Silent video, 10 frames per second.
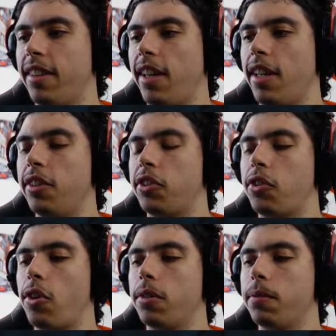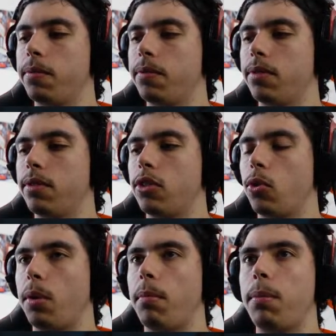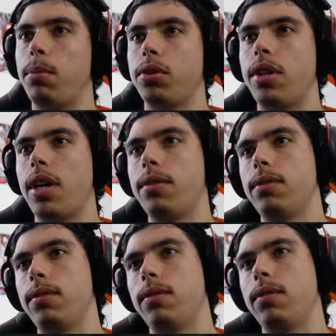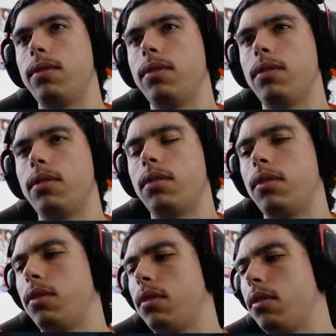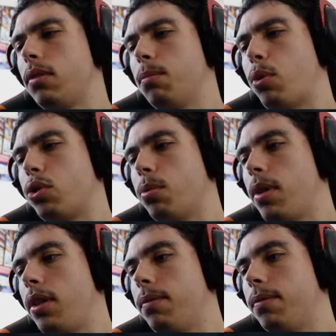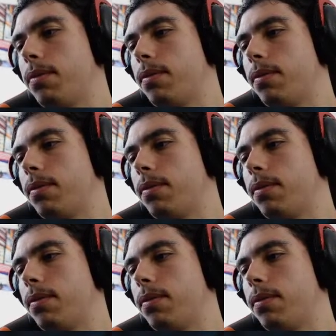Yen is strong, so we may push down. Possibly.